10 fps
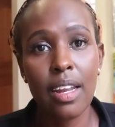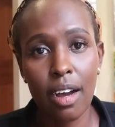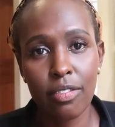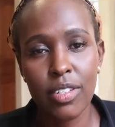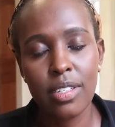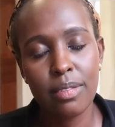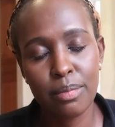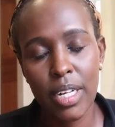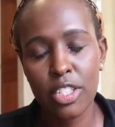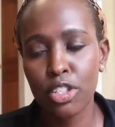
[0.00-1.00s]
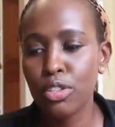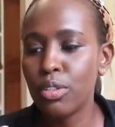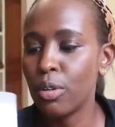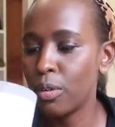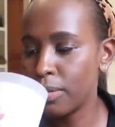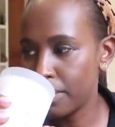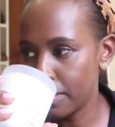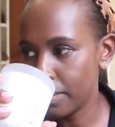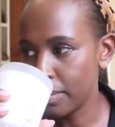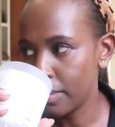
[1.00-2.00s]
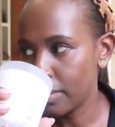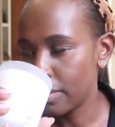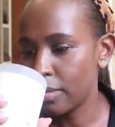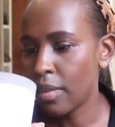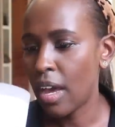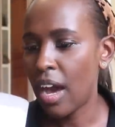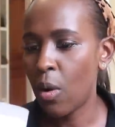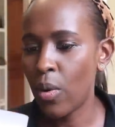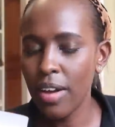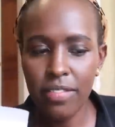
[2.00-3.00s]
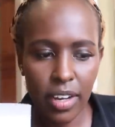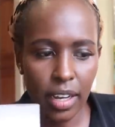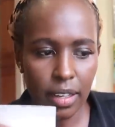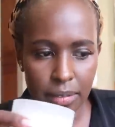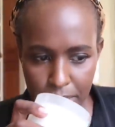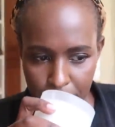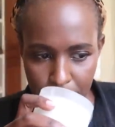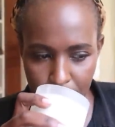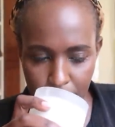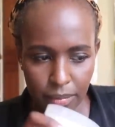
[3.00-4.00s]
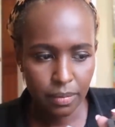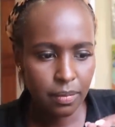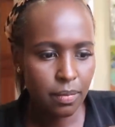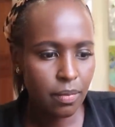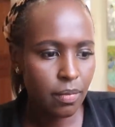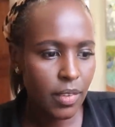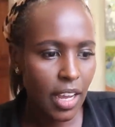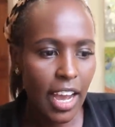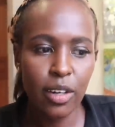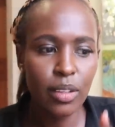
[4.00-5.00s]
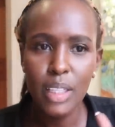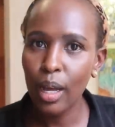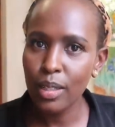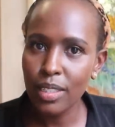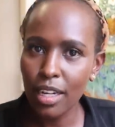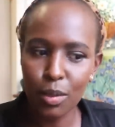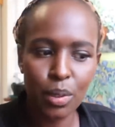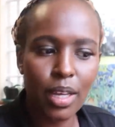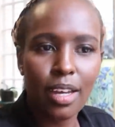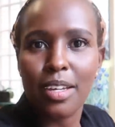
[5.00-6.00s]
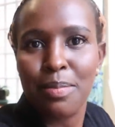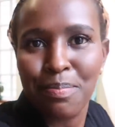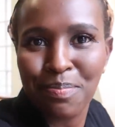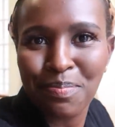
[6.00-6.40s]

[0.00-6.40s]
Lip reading: loved, bless her soul. However, I don't think I'll start with her.